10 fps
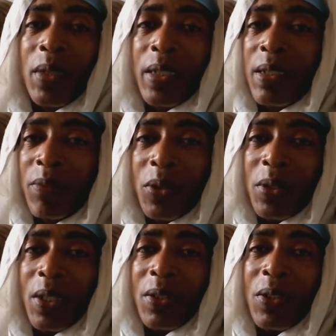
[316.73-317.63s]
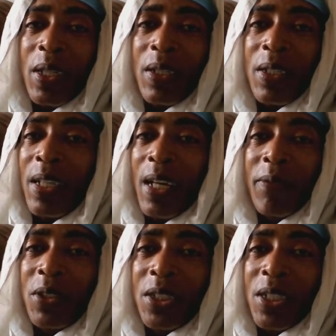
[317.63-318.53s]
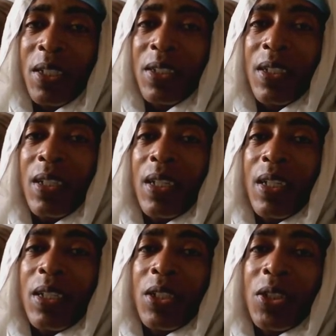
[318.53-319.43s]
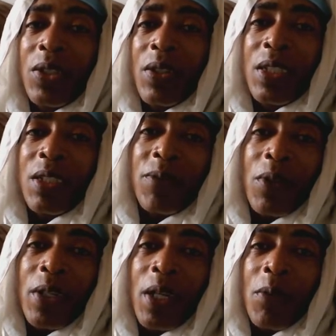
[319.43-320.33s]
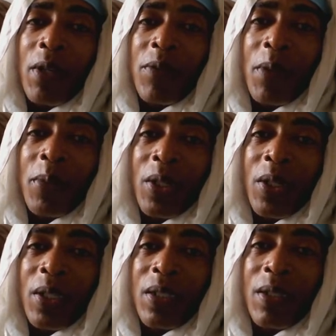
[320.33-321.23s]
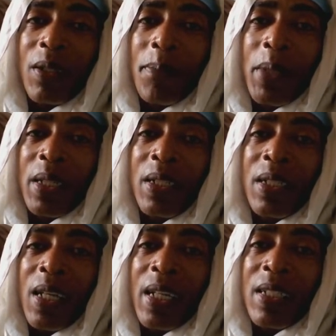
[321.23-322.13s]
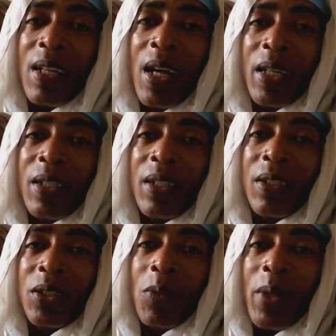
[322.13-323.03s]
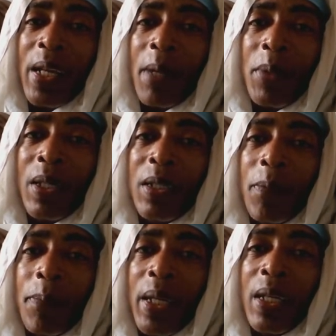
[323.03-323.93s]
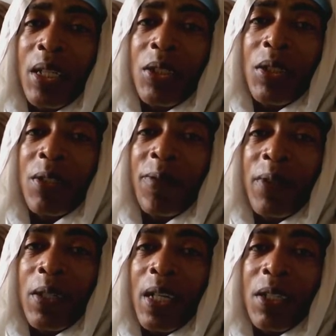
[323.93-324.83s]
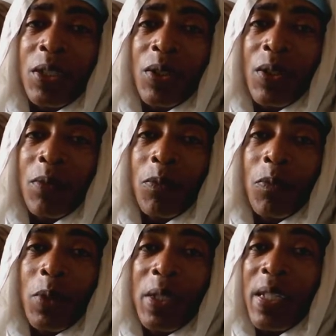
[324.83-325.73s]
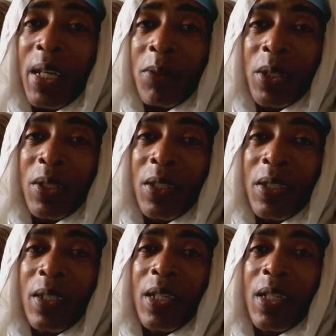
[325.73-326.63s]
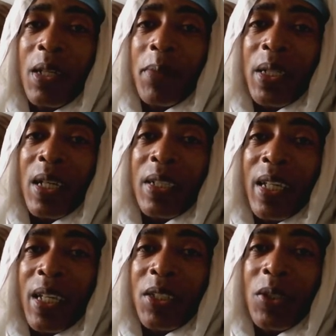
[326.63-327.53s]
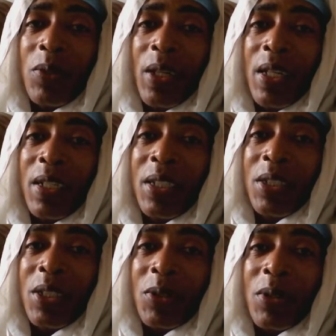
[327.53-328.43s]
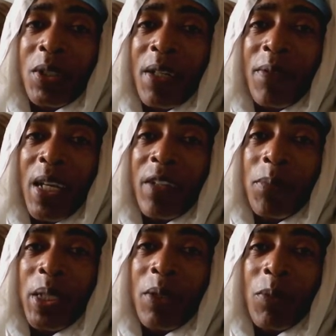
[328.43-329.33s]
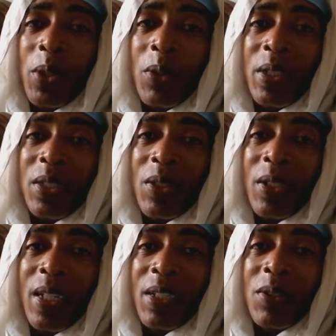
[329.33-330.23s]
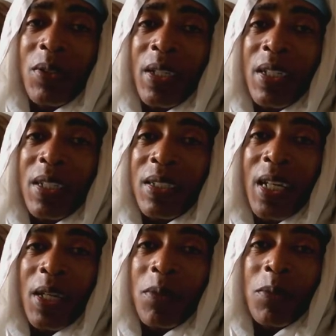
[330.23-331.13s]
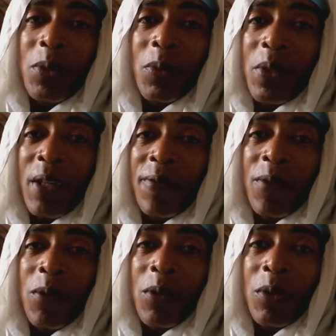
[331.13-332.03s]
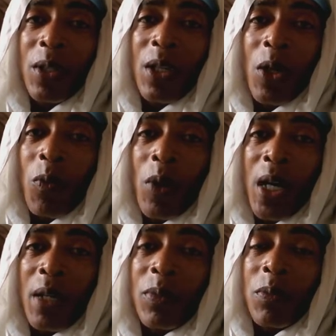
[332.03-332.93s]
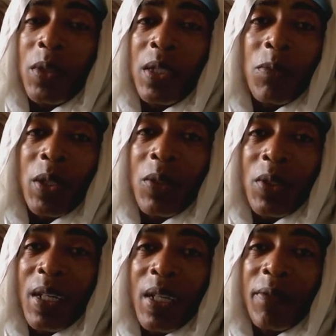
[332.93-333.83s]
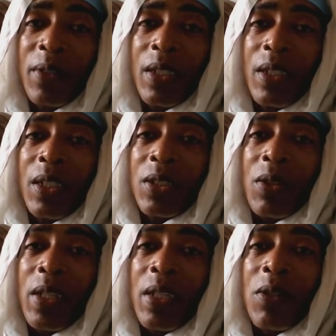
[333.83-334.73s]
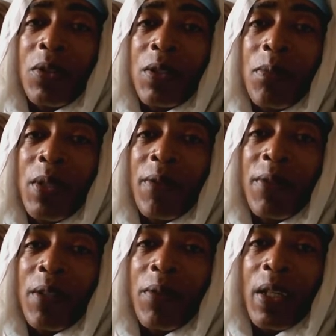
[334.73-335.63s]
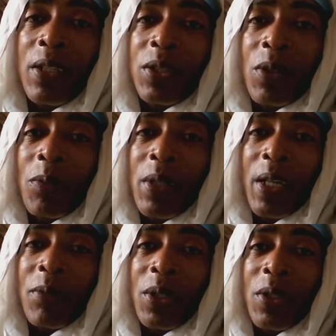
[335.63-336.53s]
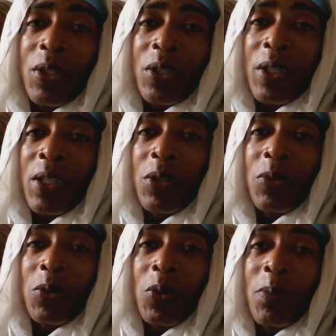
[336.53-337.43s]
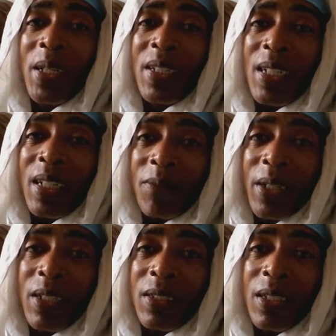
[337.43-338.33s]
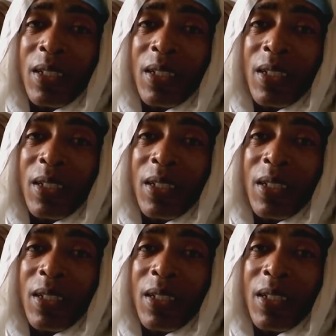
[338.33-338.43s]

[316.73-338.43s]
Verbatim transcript: even to the, today, haven't changed, the sun is further away from the earth, making the nights longer. So what happened? The pagans used to fear that the sun will not return because the sun is the source of life, meaning without the sun, sun in the sky, we would not have food, warmth, we, we couldn't live. So they used to be fearful that the sun will not return. So they'll do human sacrifice